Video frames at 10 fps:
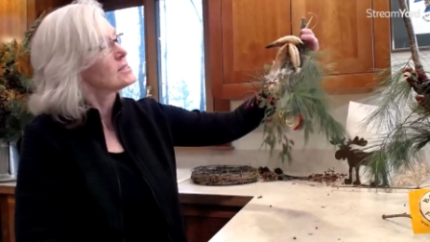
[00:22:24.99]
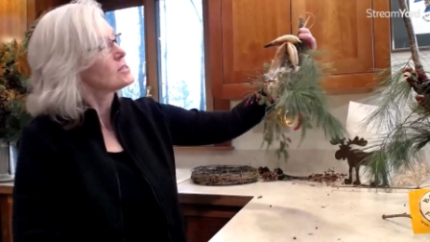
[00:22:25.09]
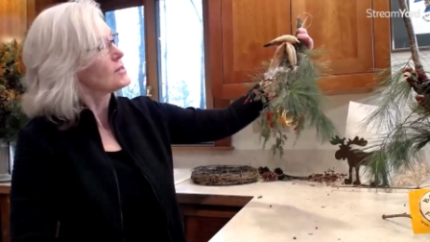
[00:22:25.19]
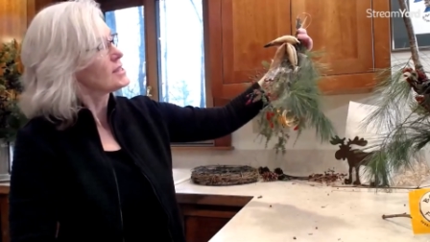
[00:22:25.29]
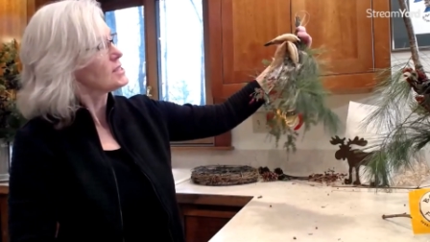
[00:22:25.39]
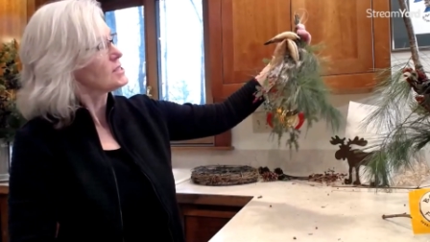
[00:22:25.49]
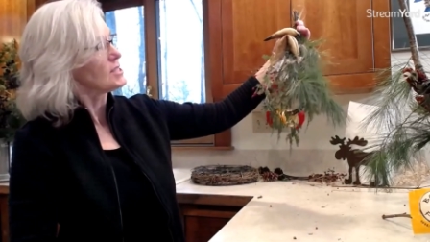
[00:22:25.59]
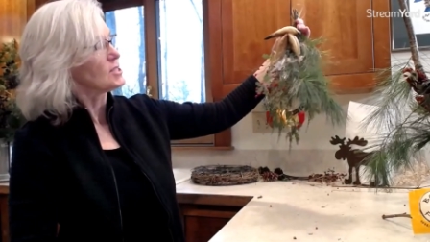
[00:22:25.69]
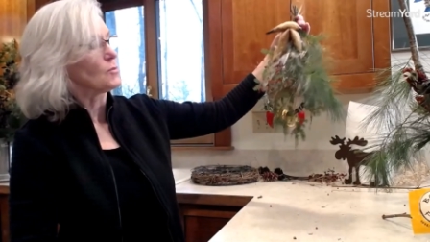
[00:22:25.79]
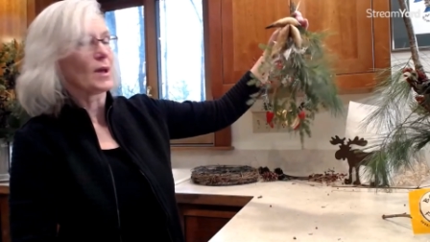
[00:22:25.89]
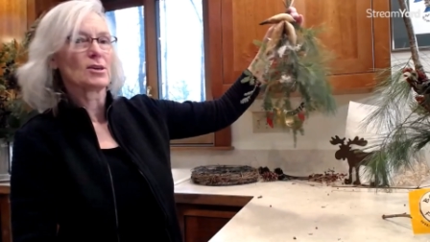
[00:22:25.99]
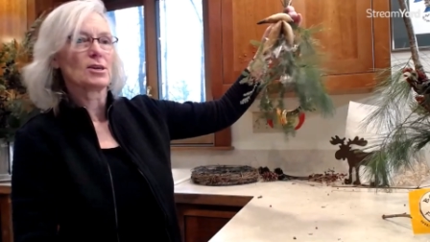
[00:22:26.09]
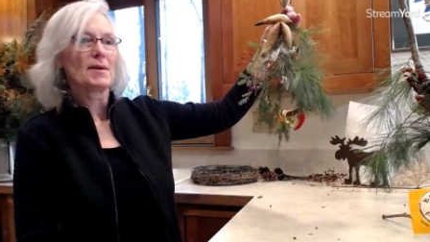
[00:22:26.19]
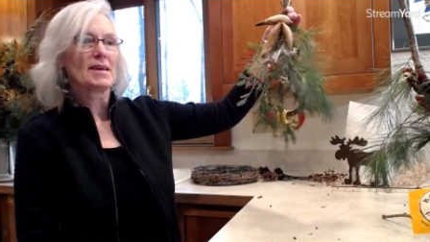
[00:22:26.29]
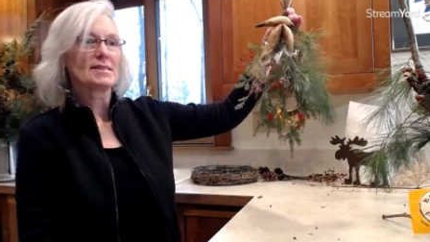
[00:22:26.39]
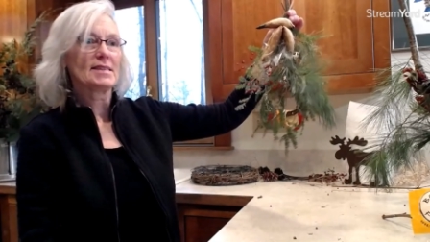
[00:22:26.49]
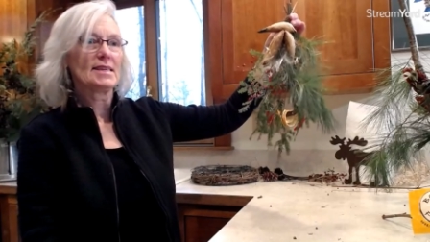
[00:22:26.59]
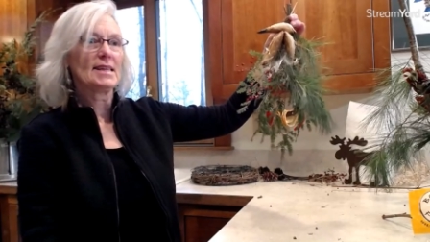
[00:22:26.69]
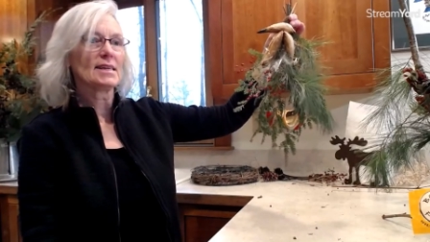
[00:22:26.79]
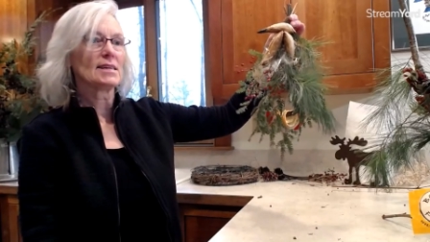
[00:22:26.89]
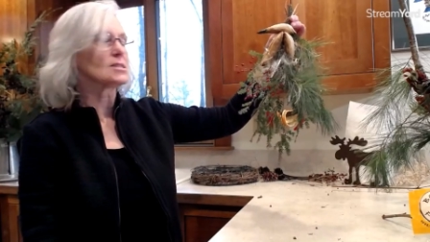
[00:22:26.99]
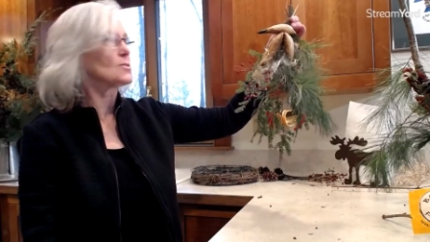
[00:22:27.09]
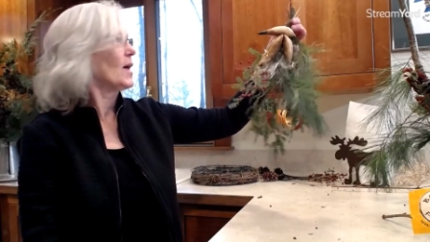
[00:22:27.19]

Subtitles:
So this is just a way you can make a teeny little